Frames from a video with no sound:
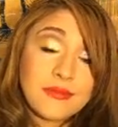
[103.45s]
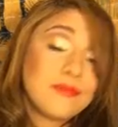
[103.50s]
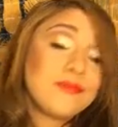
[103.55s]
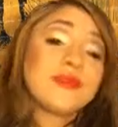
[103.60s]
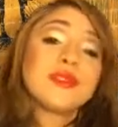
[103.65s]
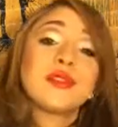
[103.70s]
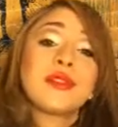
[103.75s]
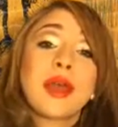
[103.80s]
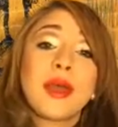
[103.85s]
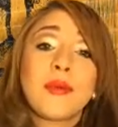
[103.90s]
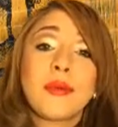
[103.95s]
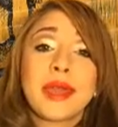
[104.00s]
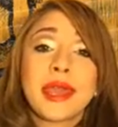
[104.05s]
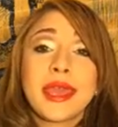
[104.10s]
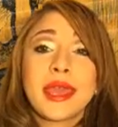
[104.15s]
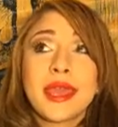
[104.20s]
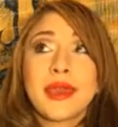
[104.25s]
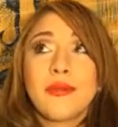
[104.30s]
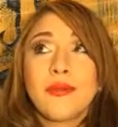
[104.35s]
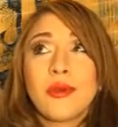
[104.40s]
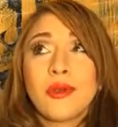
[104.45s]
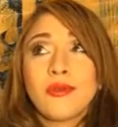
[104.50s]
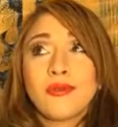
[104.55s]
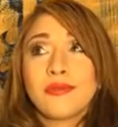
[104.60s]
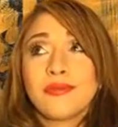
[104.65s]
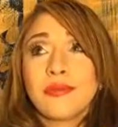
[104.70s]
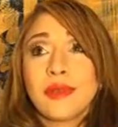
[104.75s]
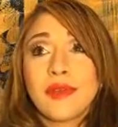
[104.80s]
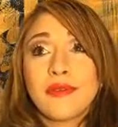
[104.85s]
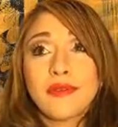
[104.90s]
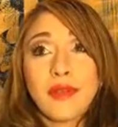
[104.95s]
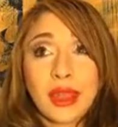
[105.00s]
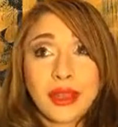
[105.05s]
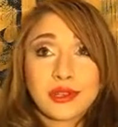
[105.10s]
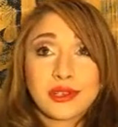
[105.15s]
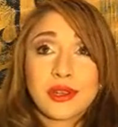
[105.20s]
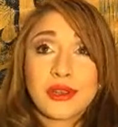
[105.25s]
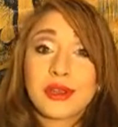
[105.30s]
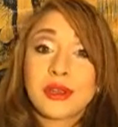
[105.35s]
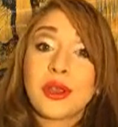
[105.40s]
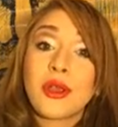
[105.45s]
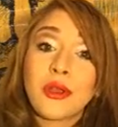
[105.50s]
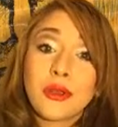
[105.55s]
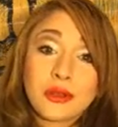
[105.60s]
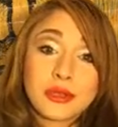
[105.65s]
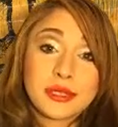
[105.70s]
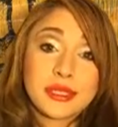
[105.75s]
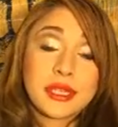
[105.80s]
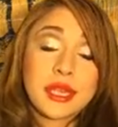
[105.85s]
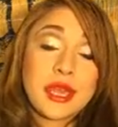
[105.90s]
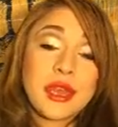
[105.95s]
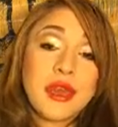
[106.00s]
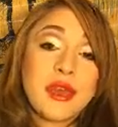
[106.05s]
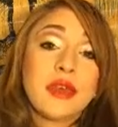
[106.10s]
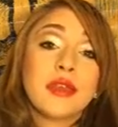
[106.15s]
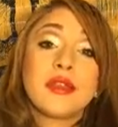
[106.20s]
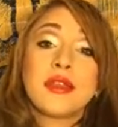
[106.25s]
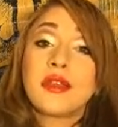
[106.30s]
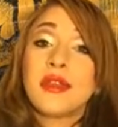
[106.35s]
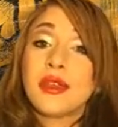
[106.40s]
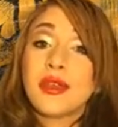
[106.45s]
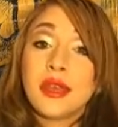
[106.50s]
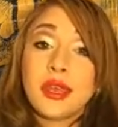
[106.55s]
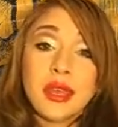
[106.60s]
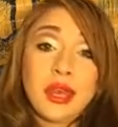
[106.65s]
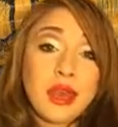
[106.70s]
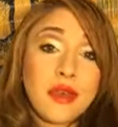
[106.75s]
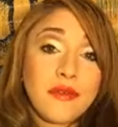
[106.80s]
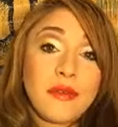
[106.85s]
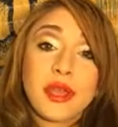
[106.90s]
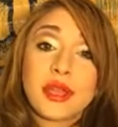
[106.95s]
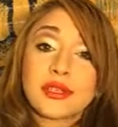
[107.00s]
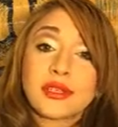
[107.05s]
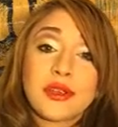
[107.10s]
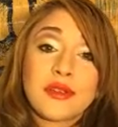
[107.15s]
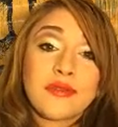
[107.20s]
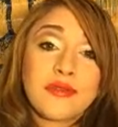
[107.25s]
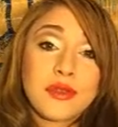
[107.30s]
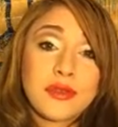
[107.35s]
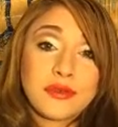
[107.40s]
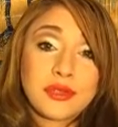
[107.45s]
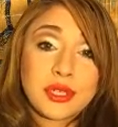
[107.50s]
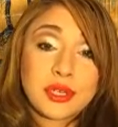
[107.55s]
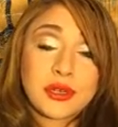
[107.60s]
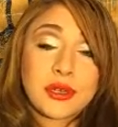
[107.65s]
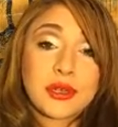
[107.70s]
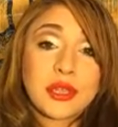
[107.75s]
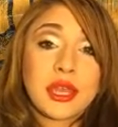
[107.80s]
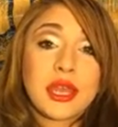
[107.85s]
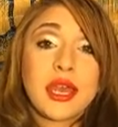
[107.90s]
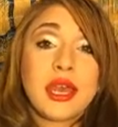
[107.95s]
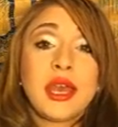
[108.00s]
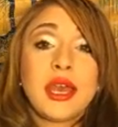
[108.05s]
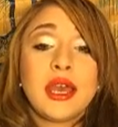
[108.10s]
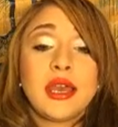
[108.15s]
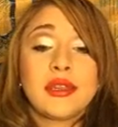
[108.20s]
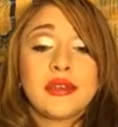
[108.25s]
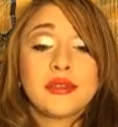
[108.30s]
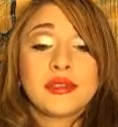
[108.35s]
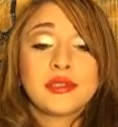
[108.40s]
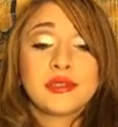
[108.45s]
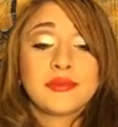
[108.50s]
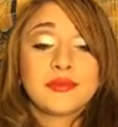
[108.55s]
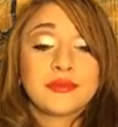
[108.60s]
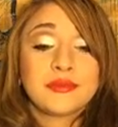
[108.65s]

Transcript: So that way it won't affect our current and affect our future. And